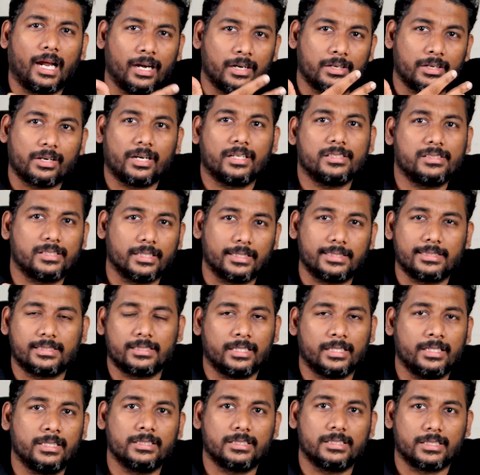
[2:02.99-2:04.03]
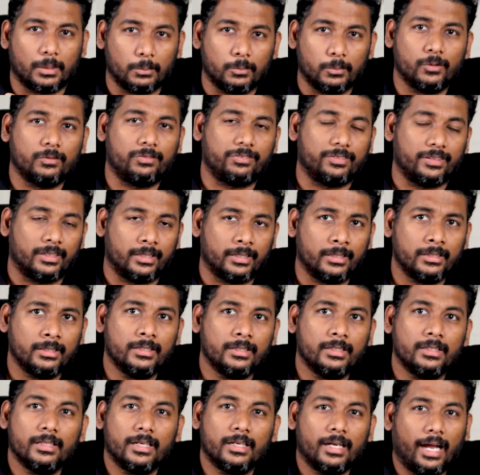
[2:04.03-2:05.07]
Ultra 16 subwoofer,
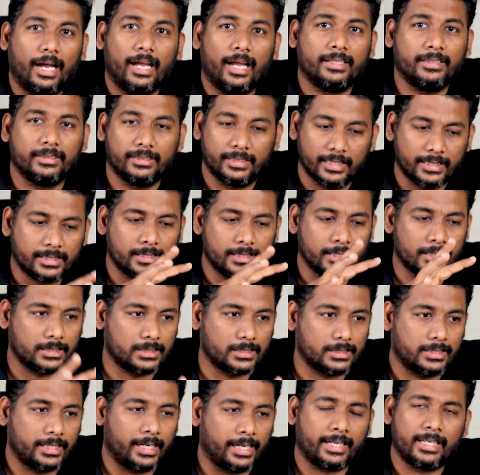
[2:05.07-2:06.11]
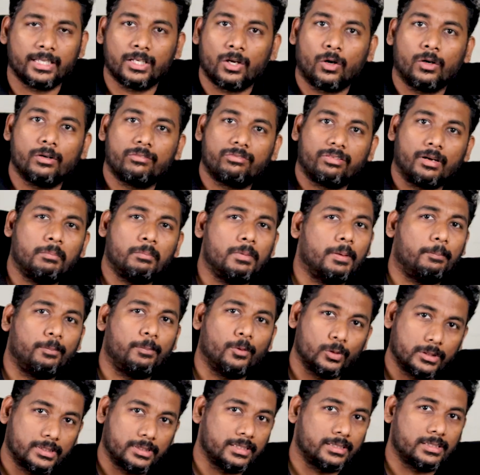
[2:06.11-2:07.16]
and this is taken out from a
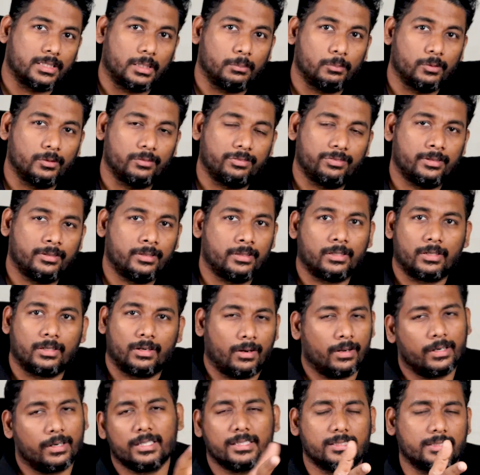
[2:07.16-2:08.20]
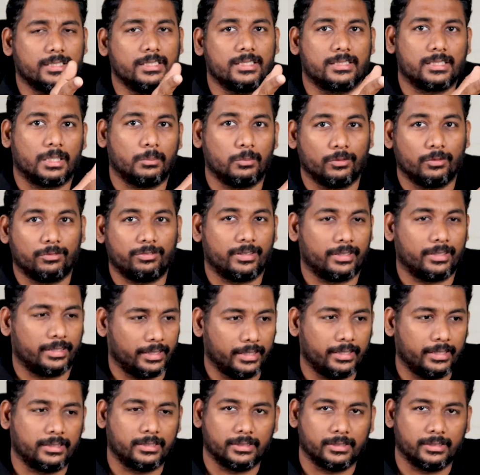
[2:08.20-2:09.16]
ported subwoofer or a sealed subwoofer.